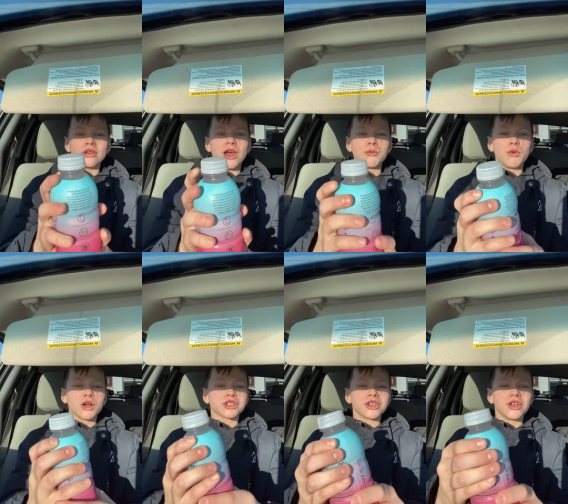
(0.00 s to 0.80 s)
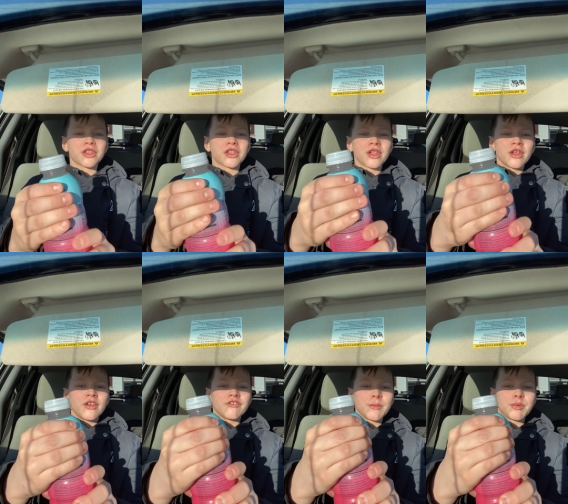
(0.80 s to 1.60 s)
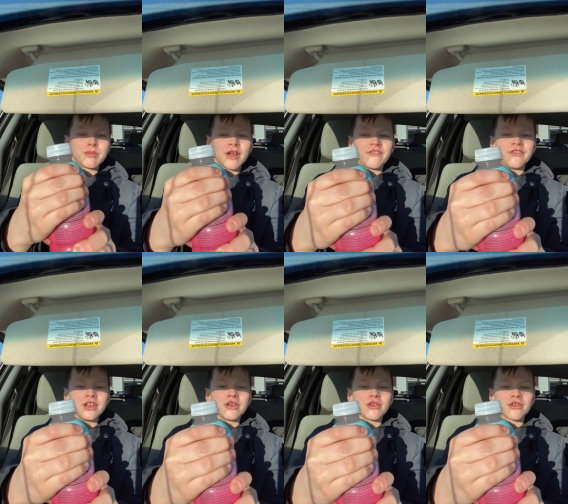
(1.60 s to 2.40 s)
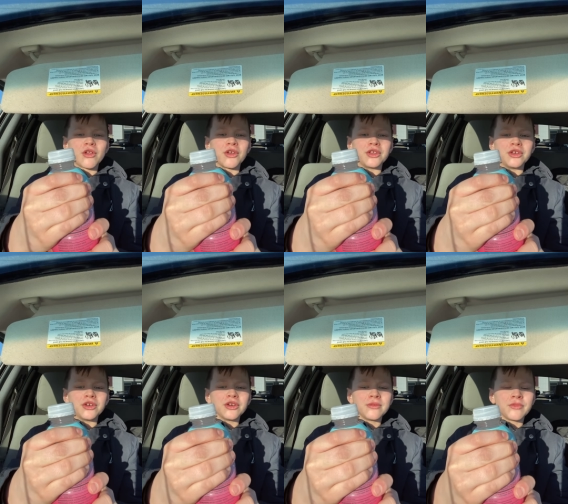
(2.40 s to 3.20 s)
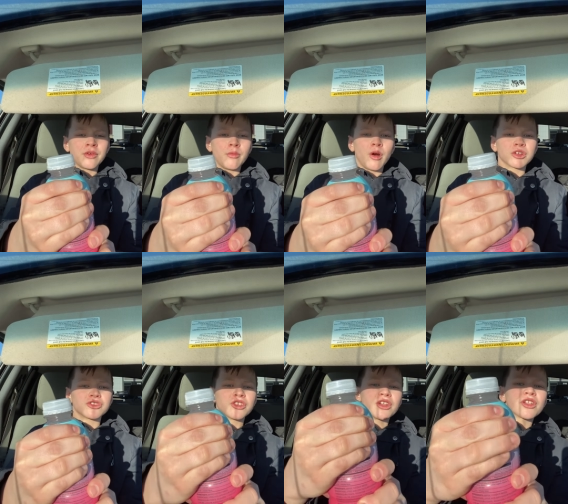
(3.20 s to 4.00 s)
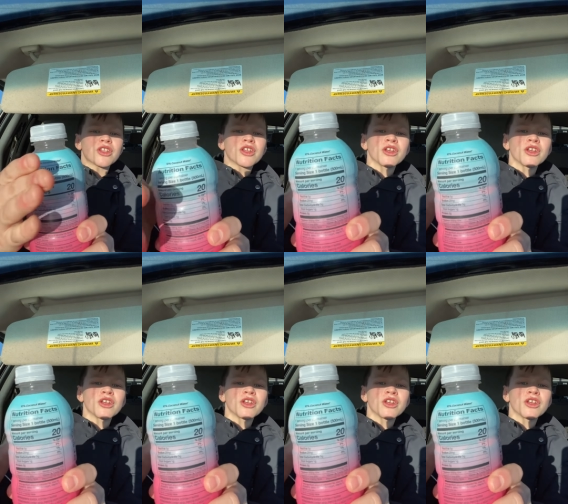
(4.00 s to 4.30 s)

And watch this. If I put my fingers on here, watch this.